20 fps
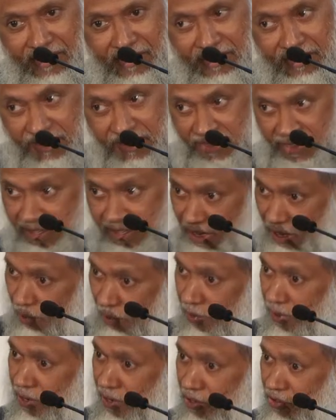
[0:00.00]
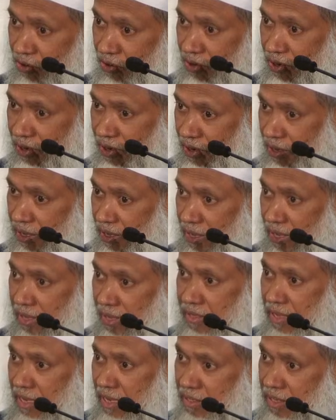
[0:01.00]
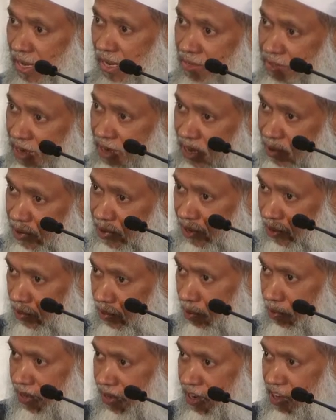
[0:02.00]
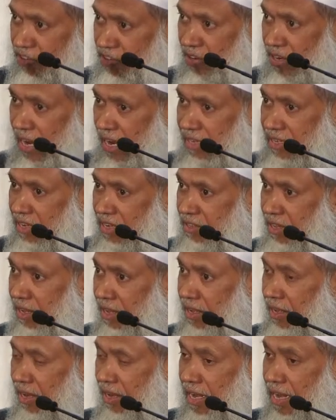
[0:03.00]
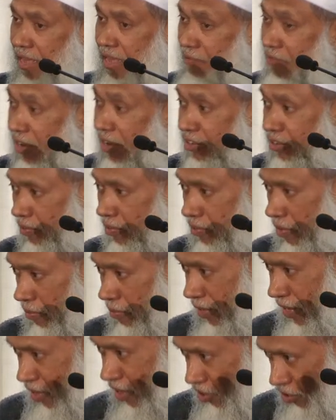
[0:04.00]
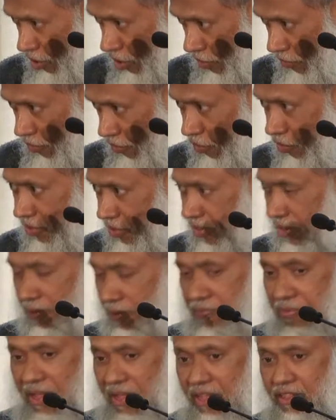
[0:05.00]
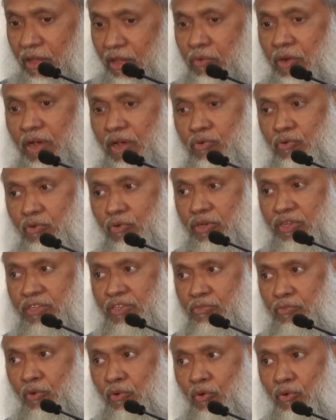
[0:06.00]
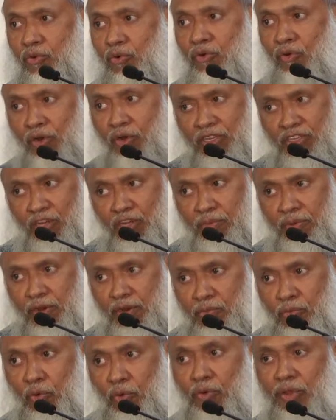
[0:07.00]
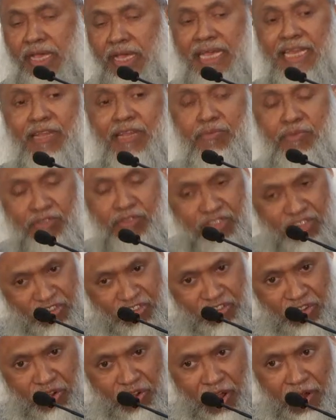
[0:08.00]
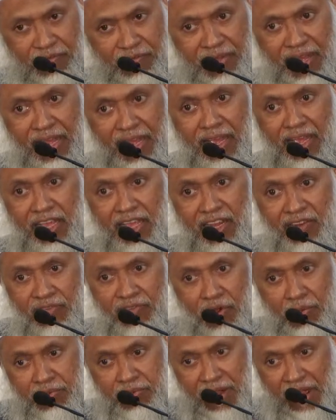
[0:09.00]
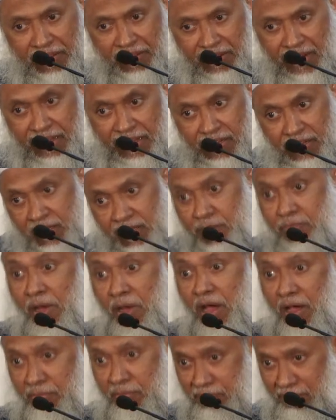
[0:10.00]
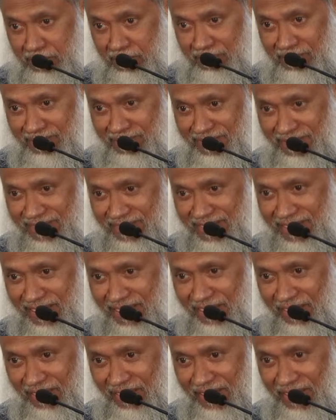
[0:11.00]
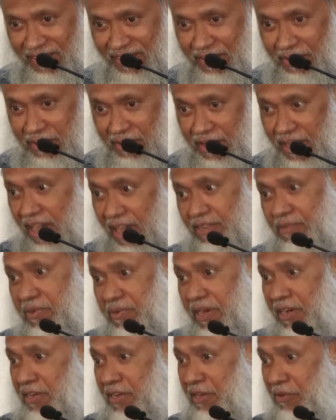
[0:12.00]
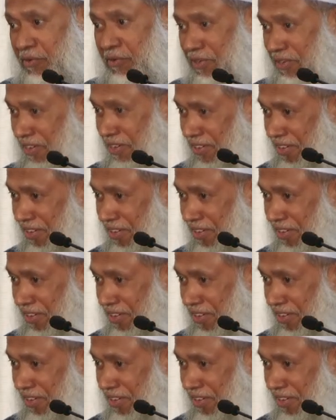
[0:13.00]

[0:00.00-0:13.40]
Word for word: This is an obligation. There, there is a limit of obligation and there is a levels of obligation, of course the one who is more knowledgeable, more in a position of informing others, like an imam, you know, he has bigger duty.